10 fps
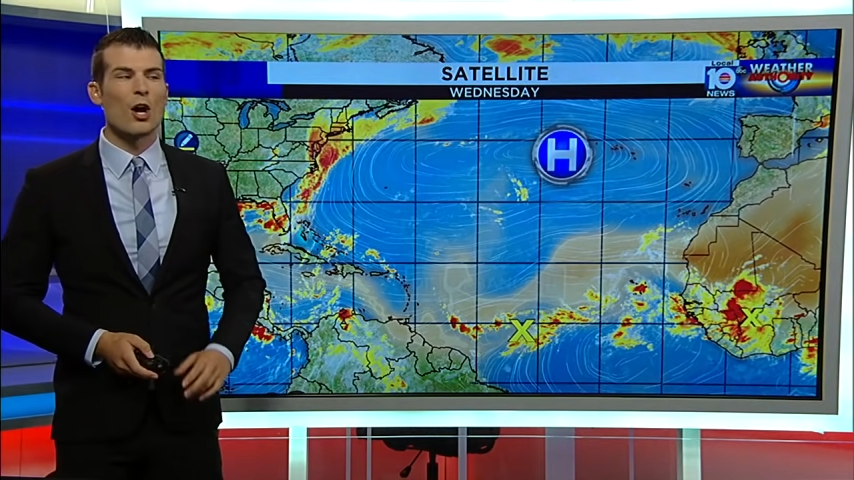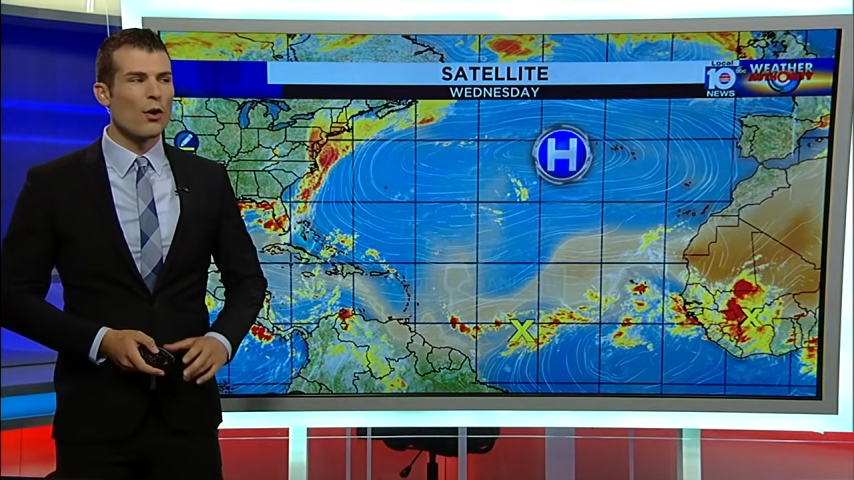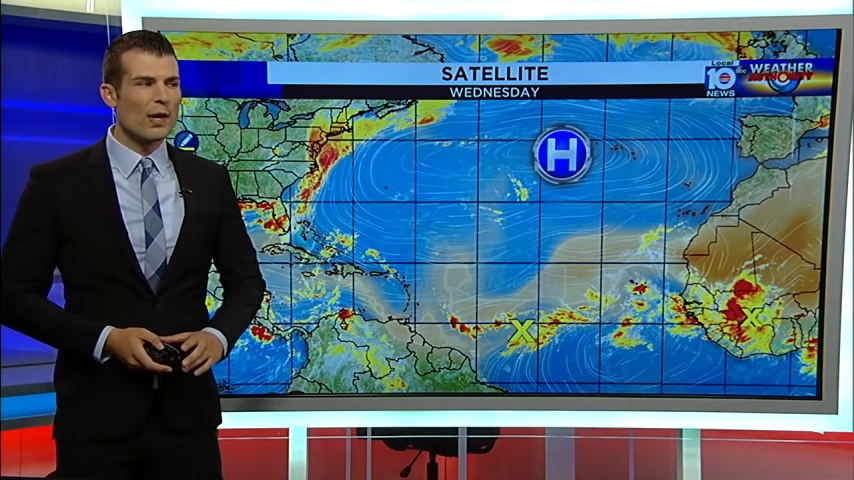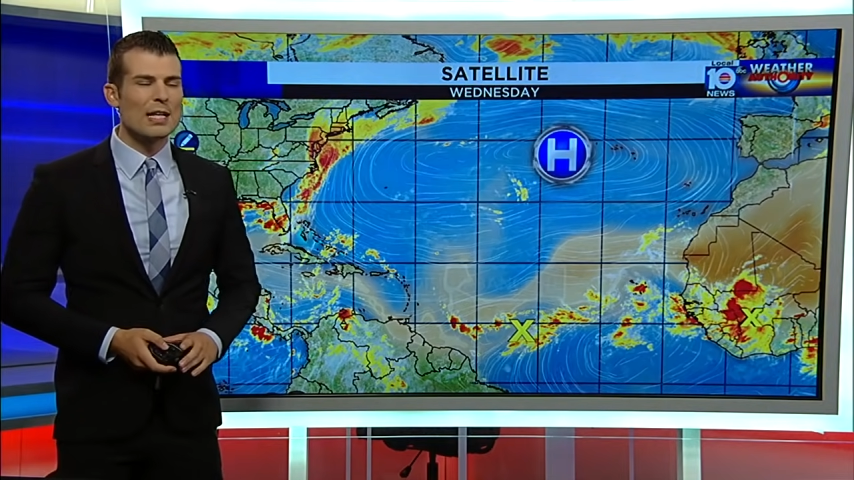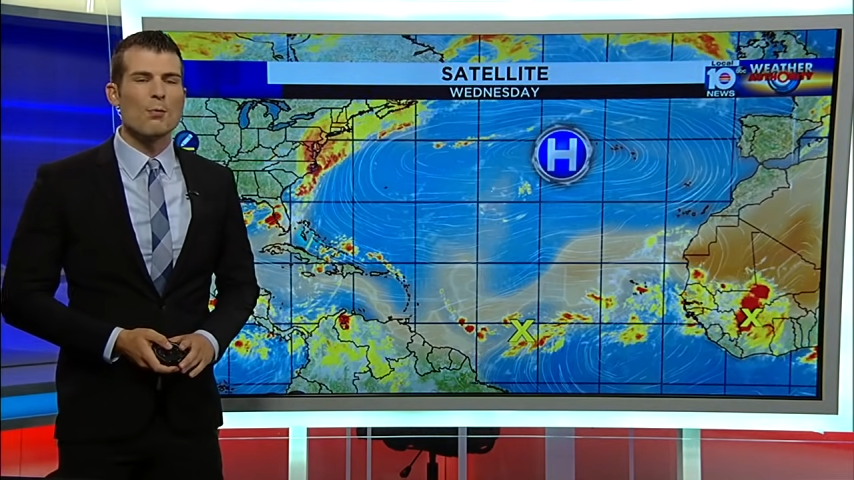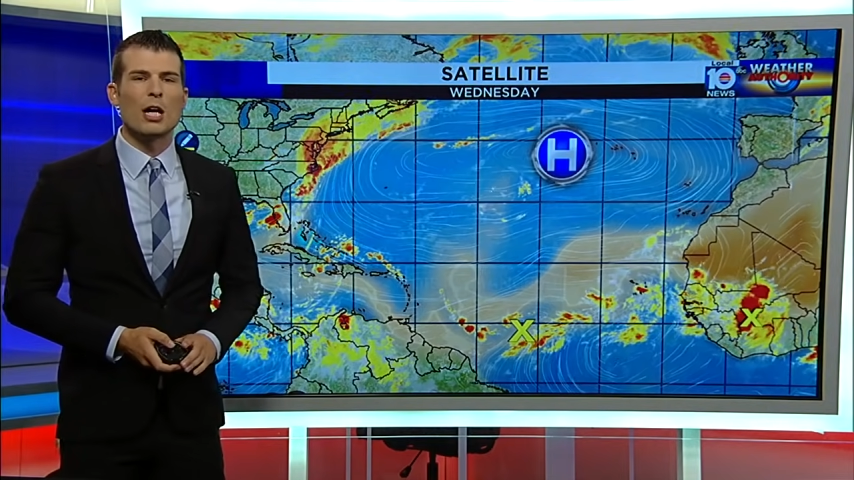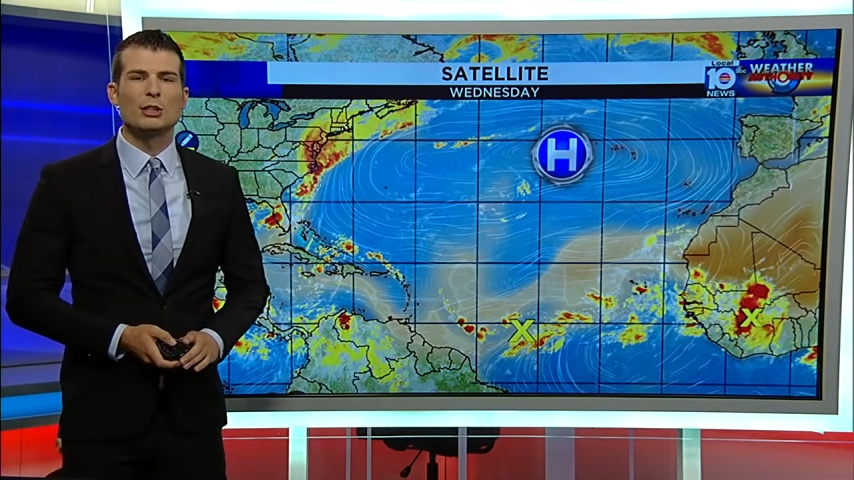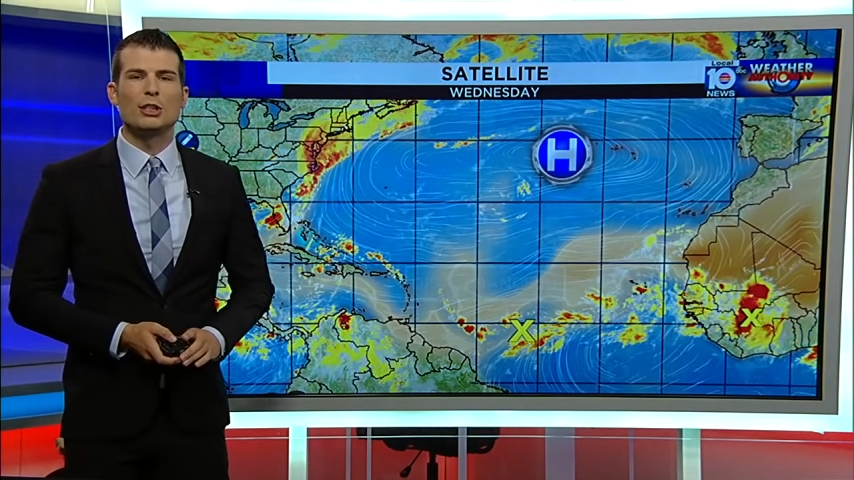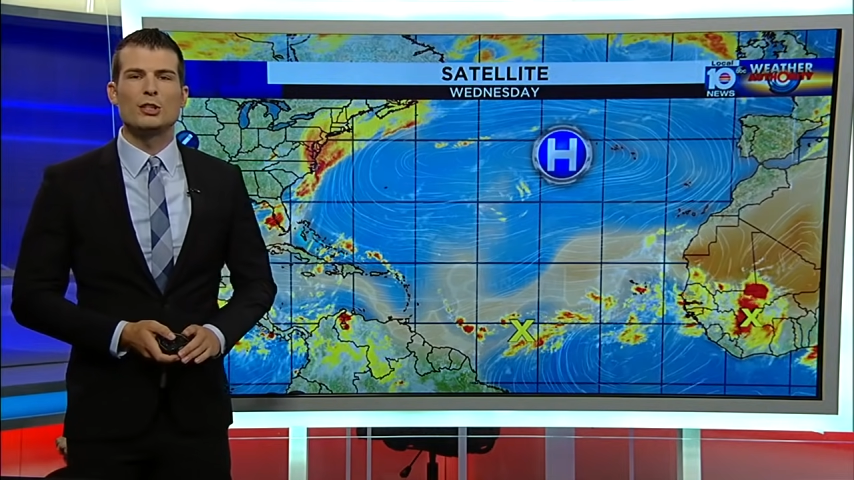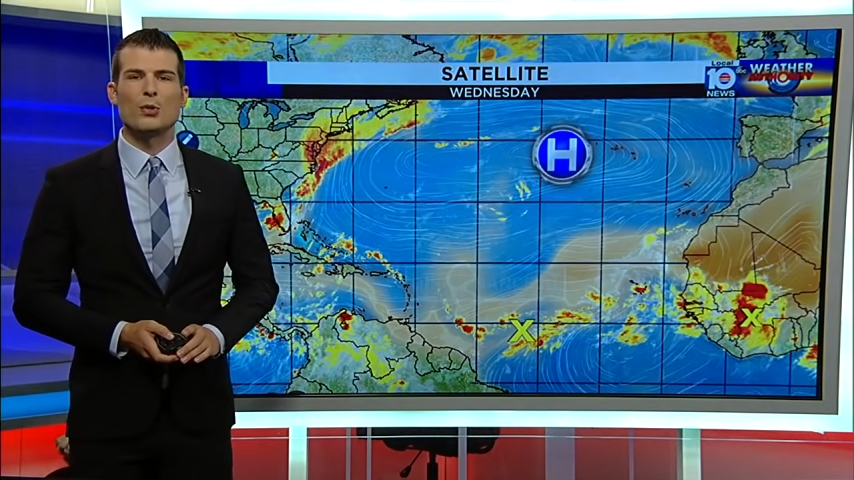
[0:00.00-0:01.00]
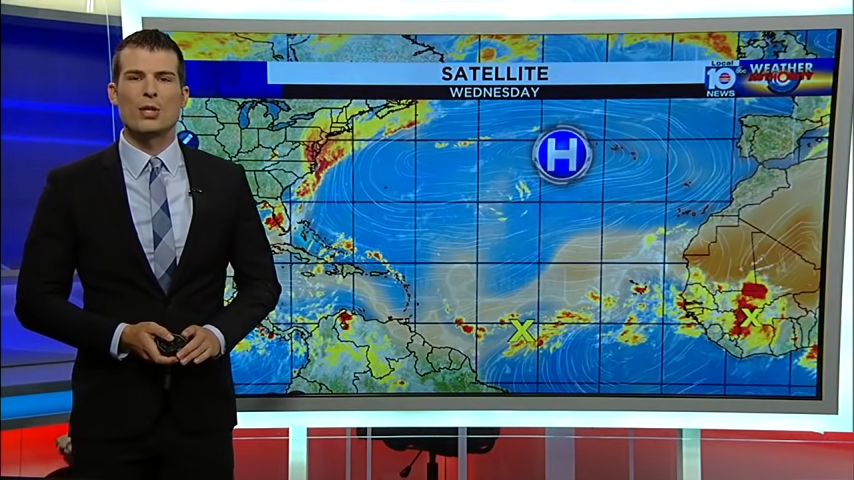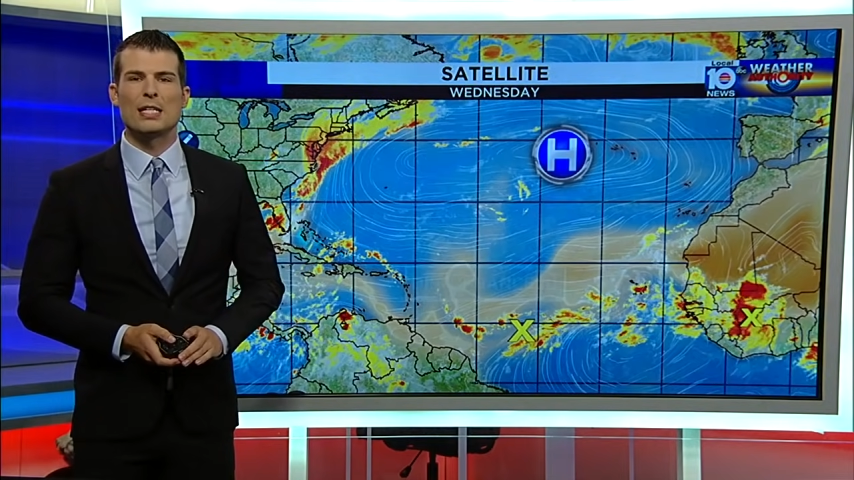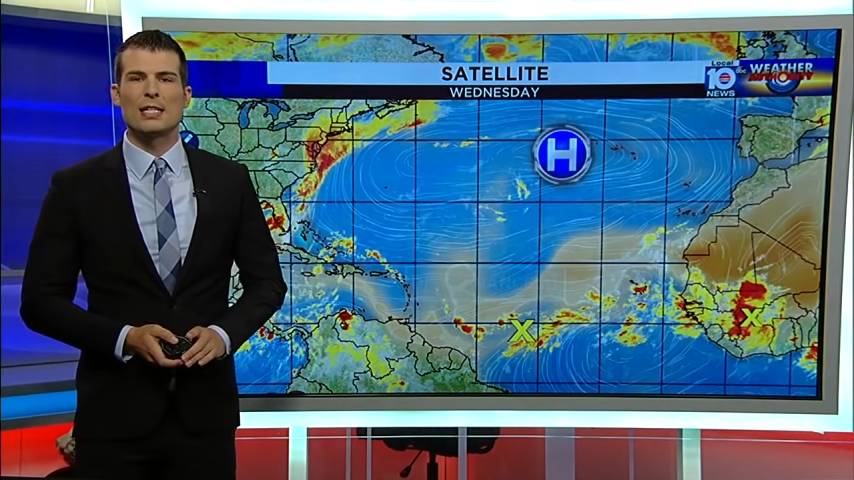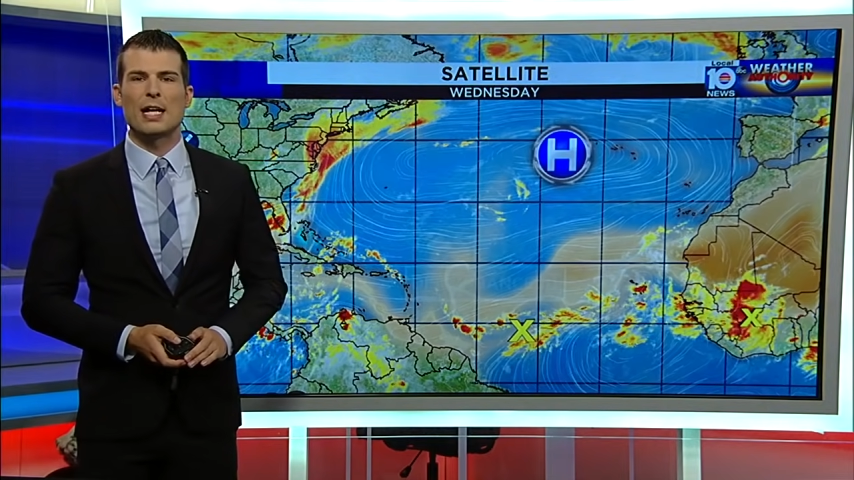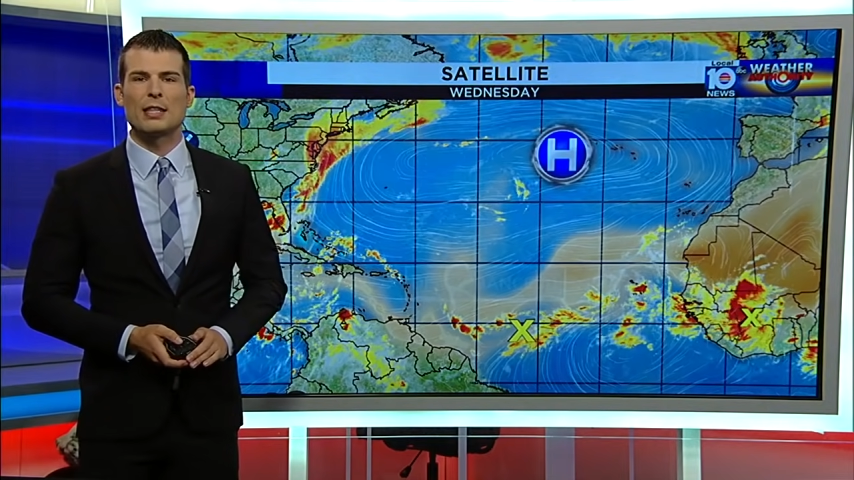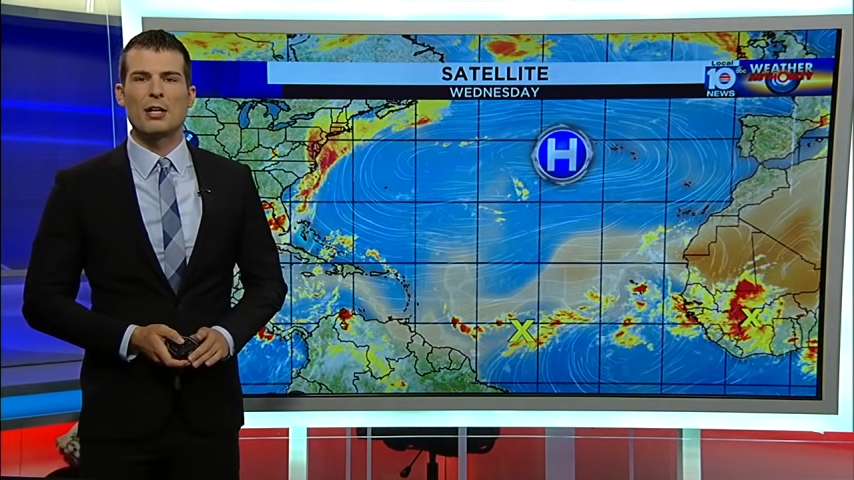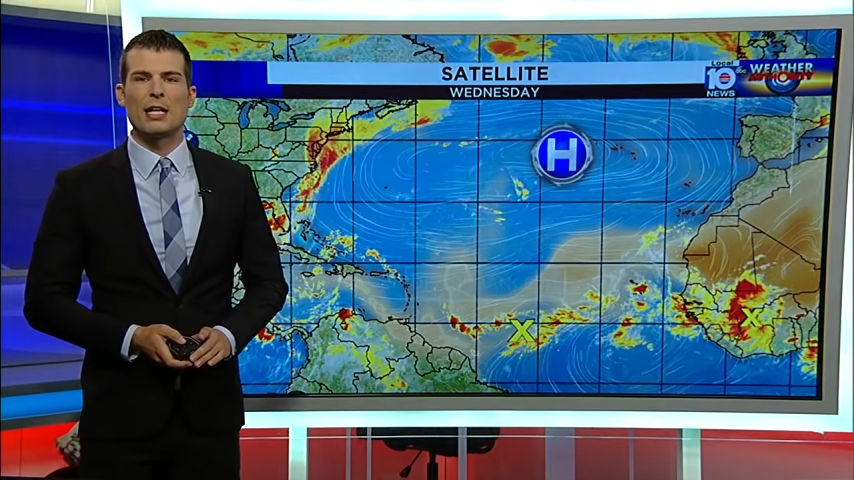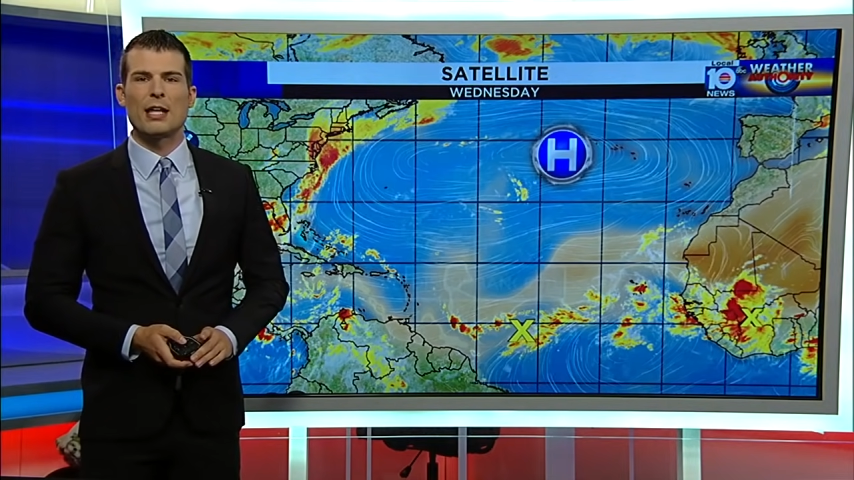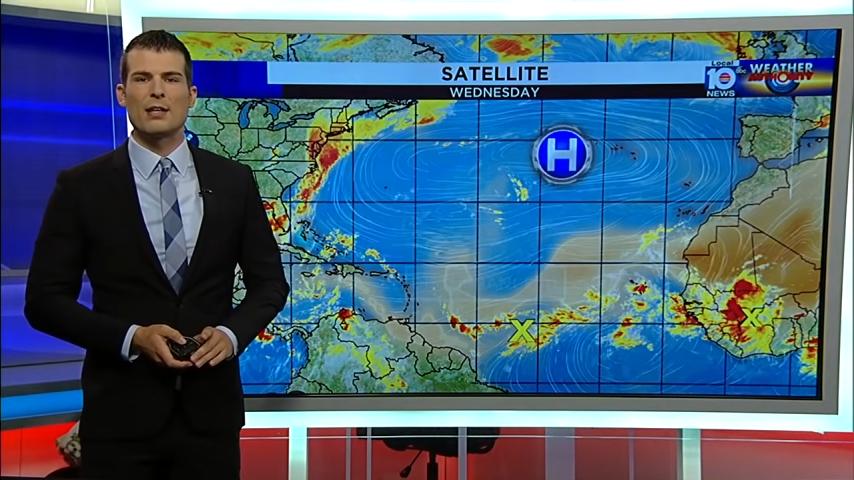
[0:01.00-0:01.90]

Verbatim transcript: Already watching two things out there now